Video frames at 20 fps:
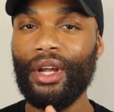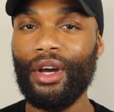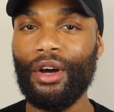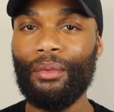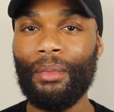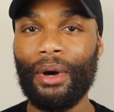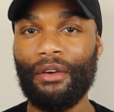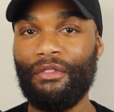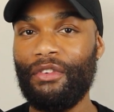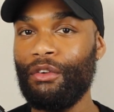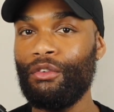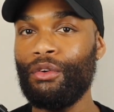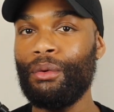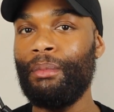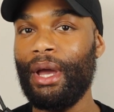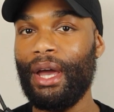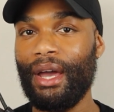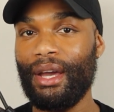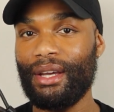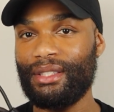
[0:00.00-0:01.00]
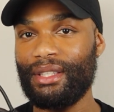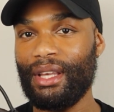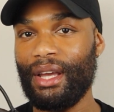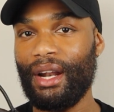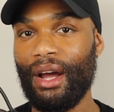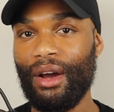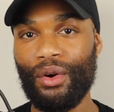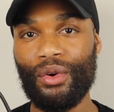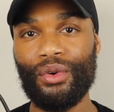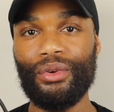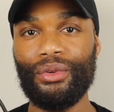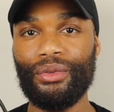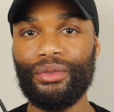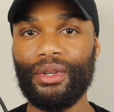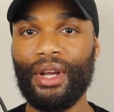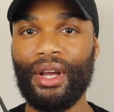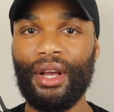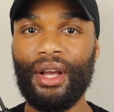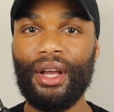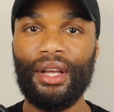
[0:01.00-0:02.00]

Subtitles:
of my favorite bags that I own.